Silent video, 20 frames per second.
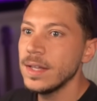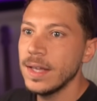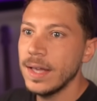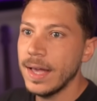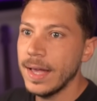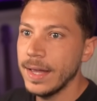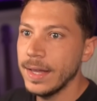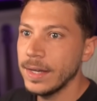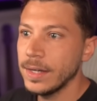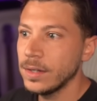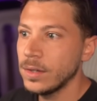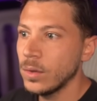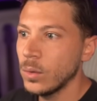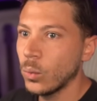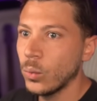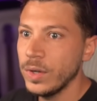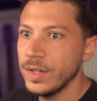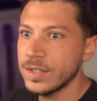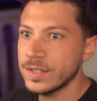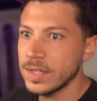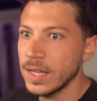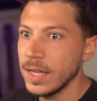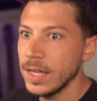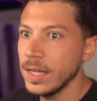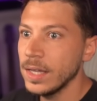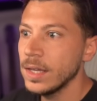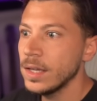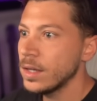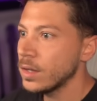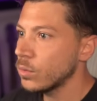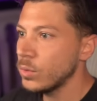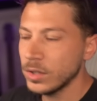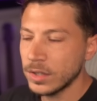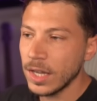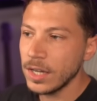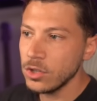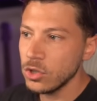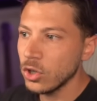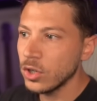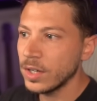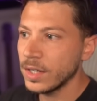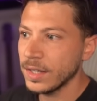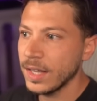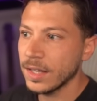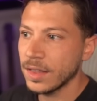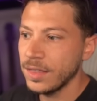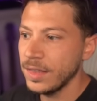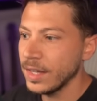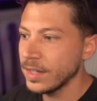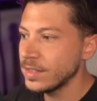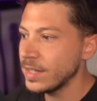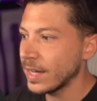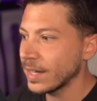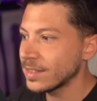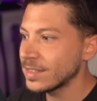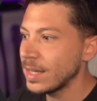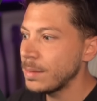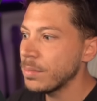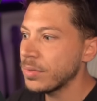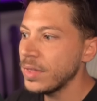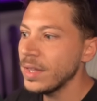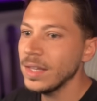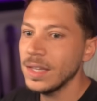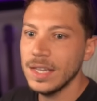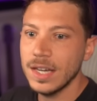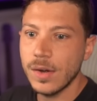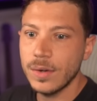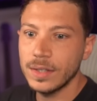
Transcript: and we say return, you're going to get the exact same thing here.